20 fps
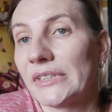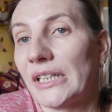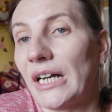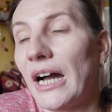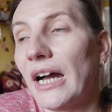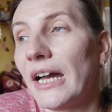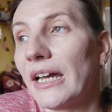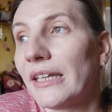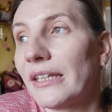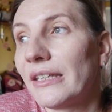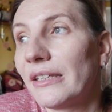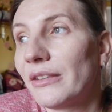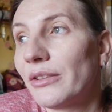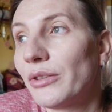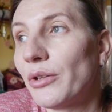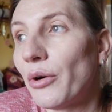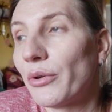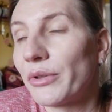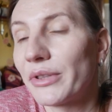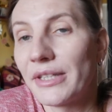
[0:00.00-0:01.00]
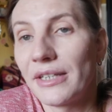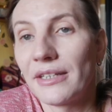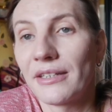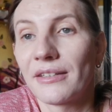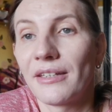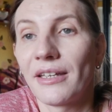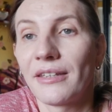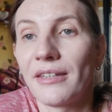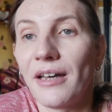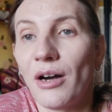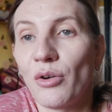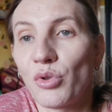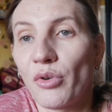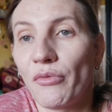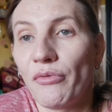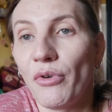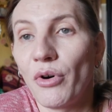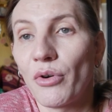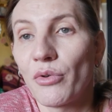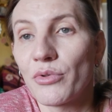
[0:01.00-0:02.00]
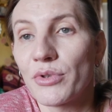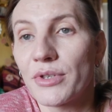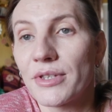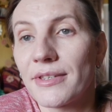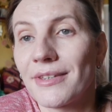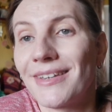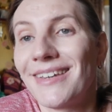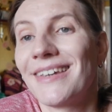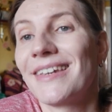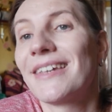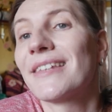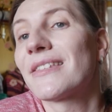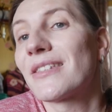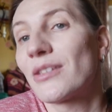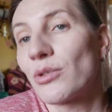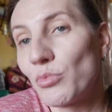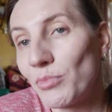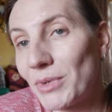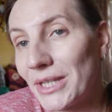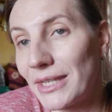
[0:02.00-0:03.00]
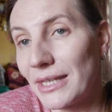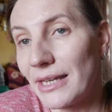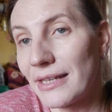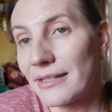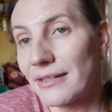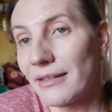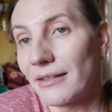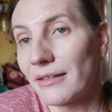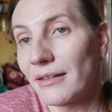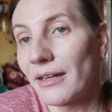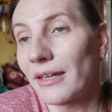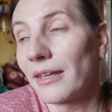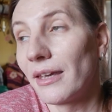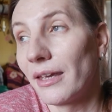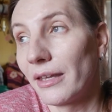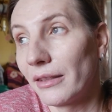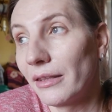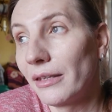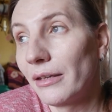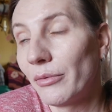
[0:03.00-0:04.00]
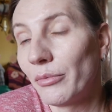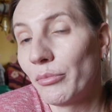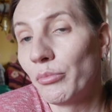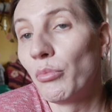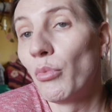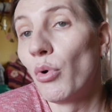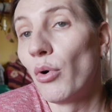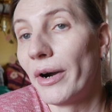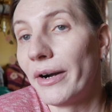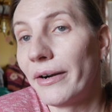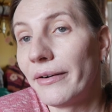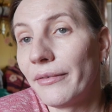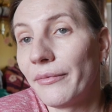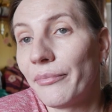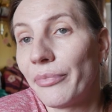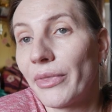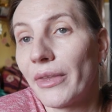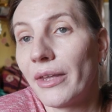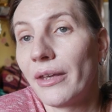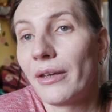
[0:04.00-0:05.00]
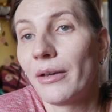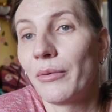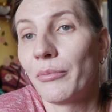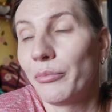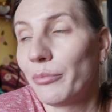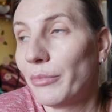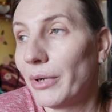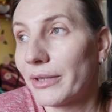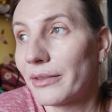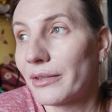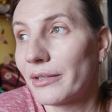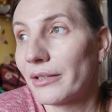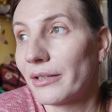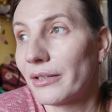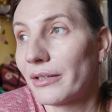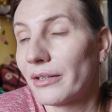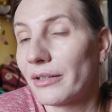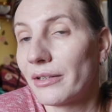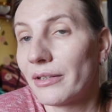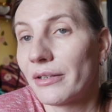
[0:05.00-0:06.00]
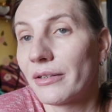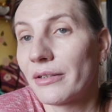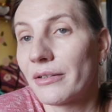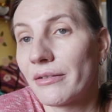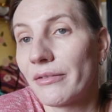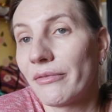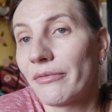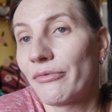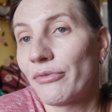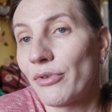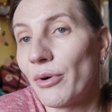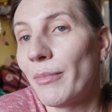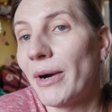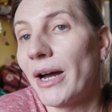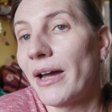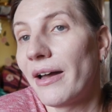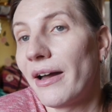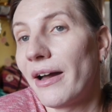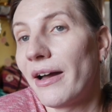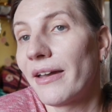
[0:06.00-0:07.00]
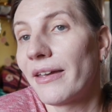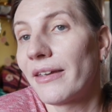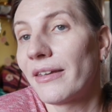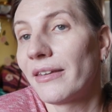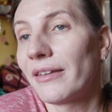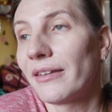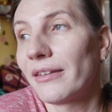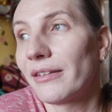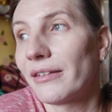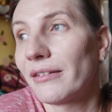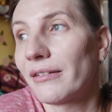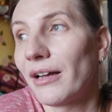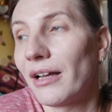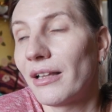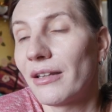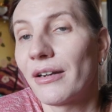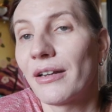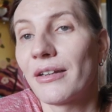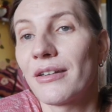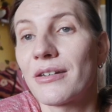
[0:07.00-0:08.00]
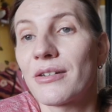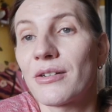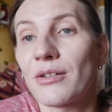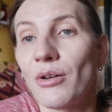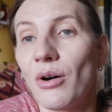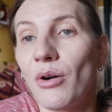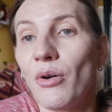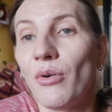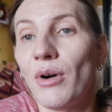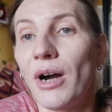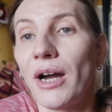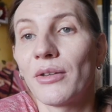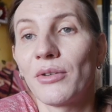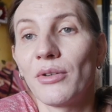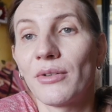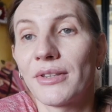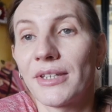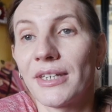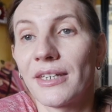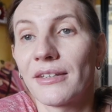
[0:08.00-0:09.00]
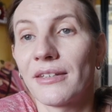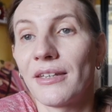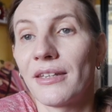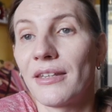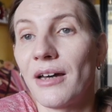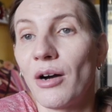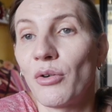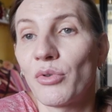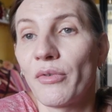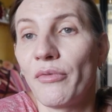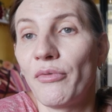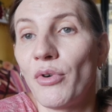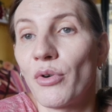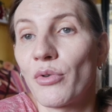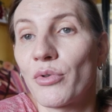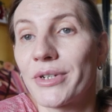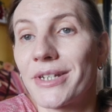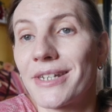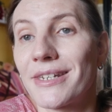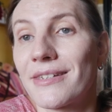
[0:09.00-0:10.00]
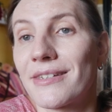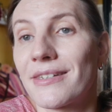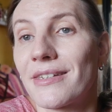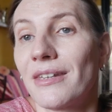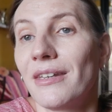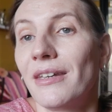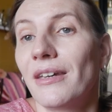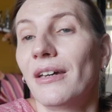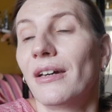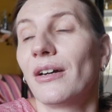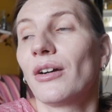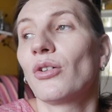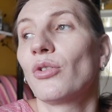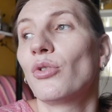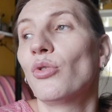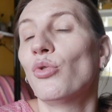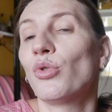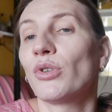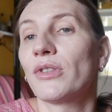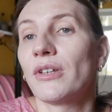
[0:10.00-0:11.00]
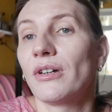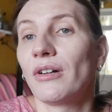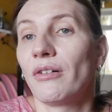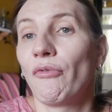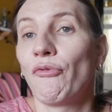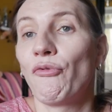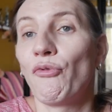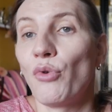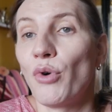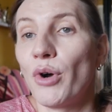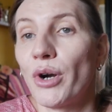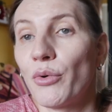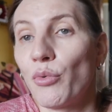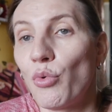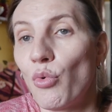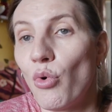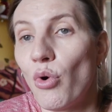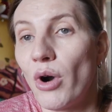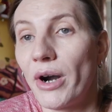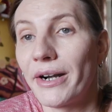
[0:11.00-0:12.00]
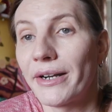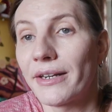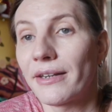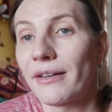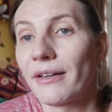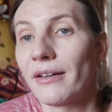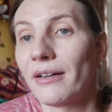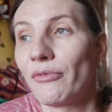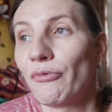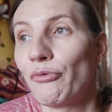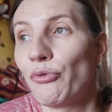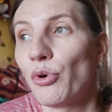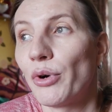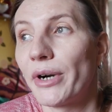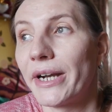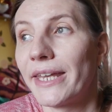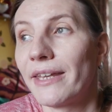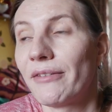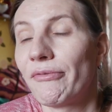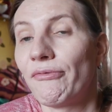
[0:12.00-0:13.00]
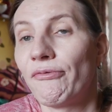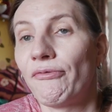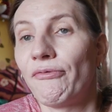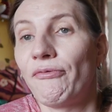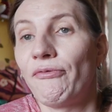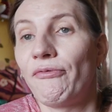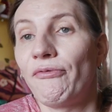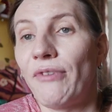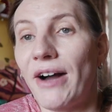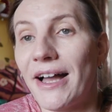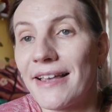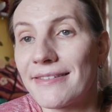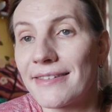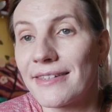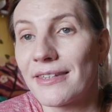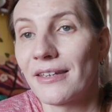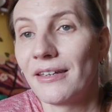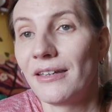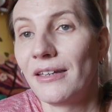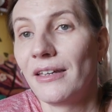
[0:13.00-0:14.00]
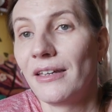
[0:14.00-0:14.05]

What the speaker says: I don't think that the autofocus it's to be tested again more, but from I already saw, I don't think that the autofocus is good for work, for a fast